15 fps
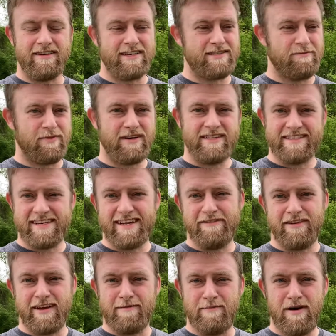some pretty
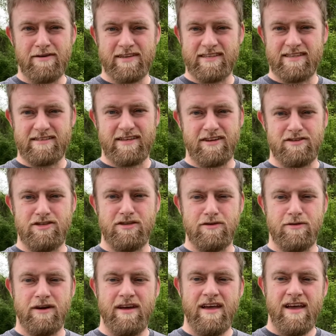significant bonuses there
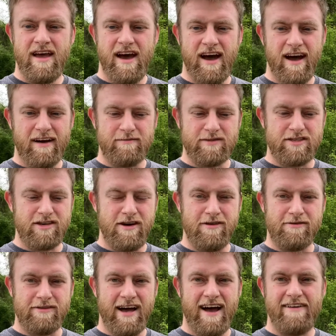too.
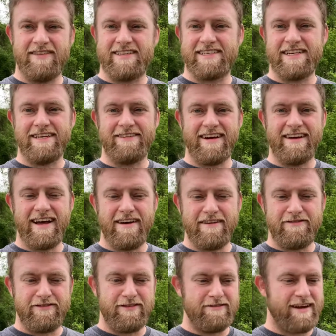So obviously right now,
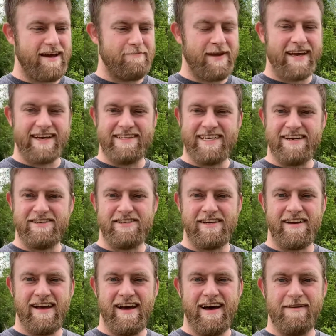if you're not paying
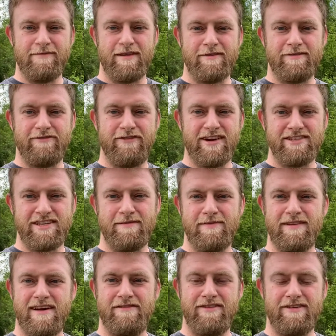attention, the friendship level,